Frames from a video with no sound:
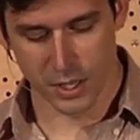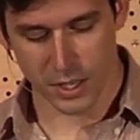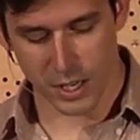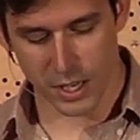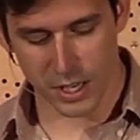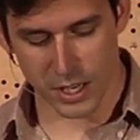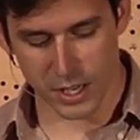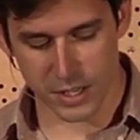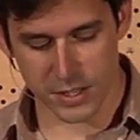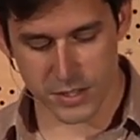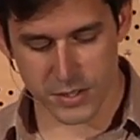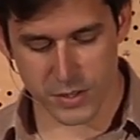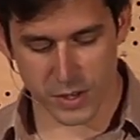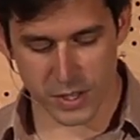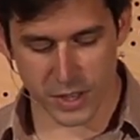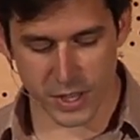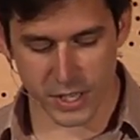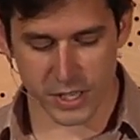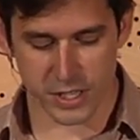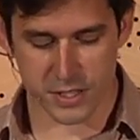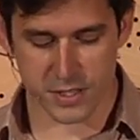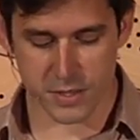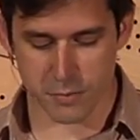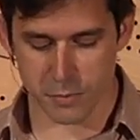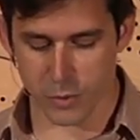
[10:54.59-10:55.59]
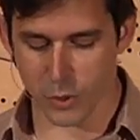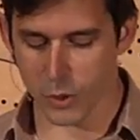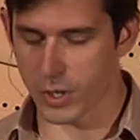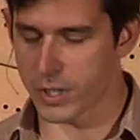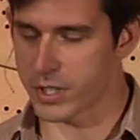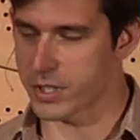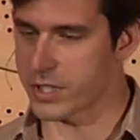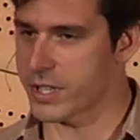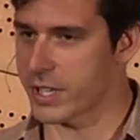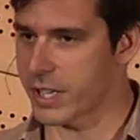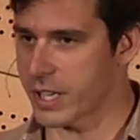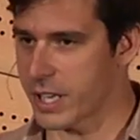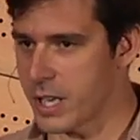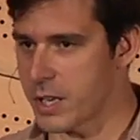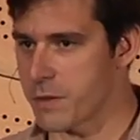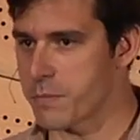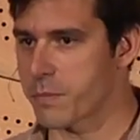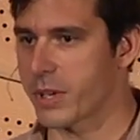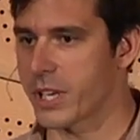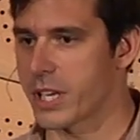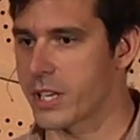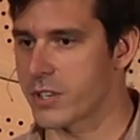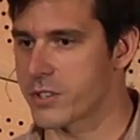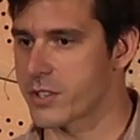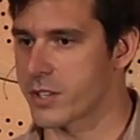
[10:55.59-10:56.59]
So I think it's important to
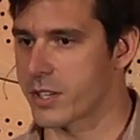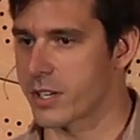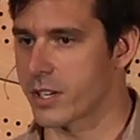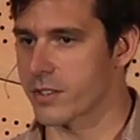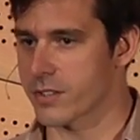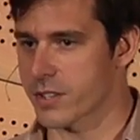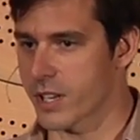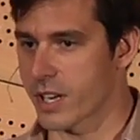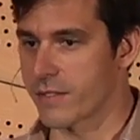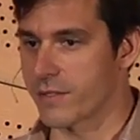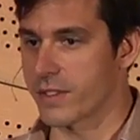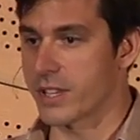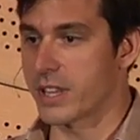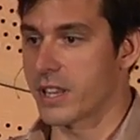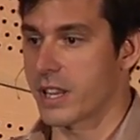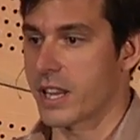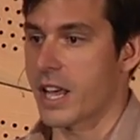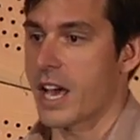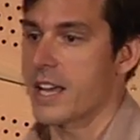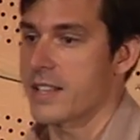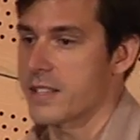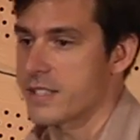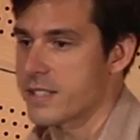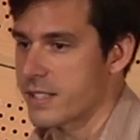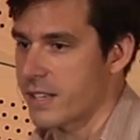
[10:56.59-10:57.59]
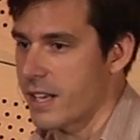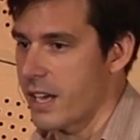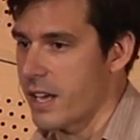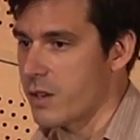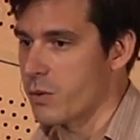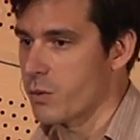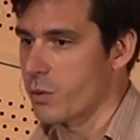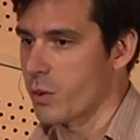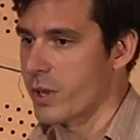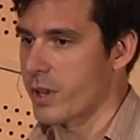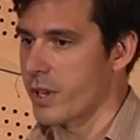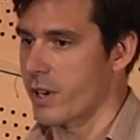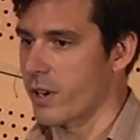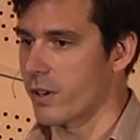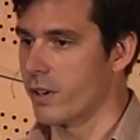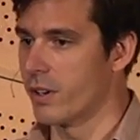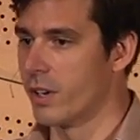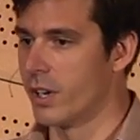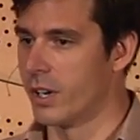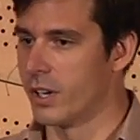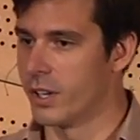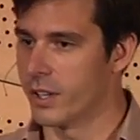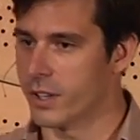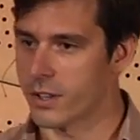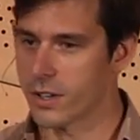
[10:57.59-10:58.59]
keep engineers kind of in that state, where
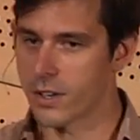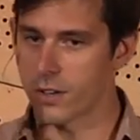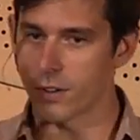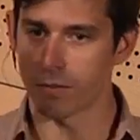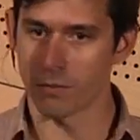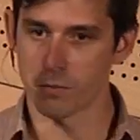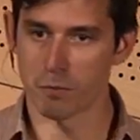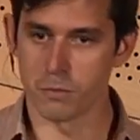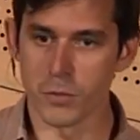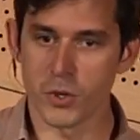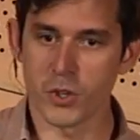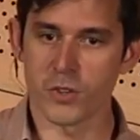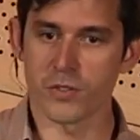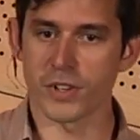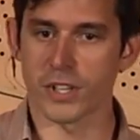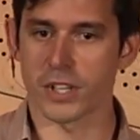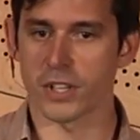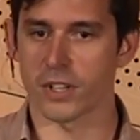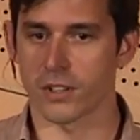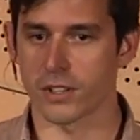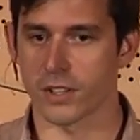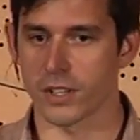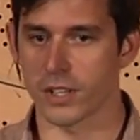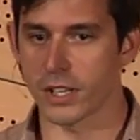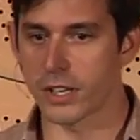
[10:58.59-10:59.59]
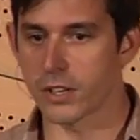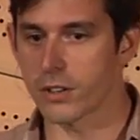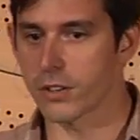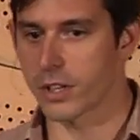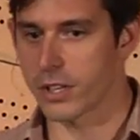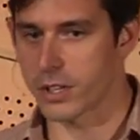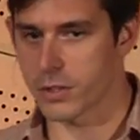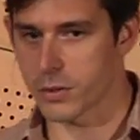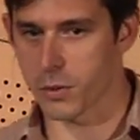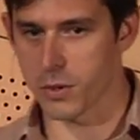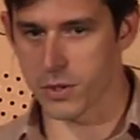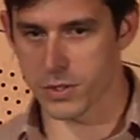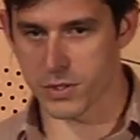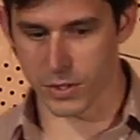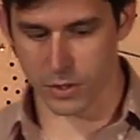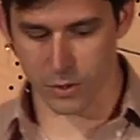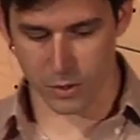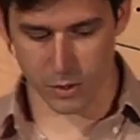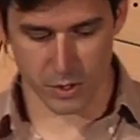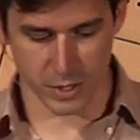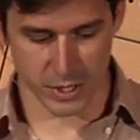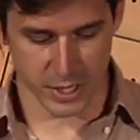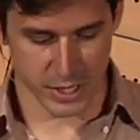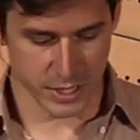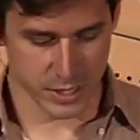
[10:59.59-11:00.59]
they're moving clearly towards a goal they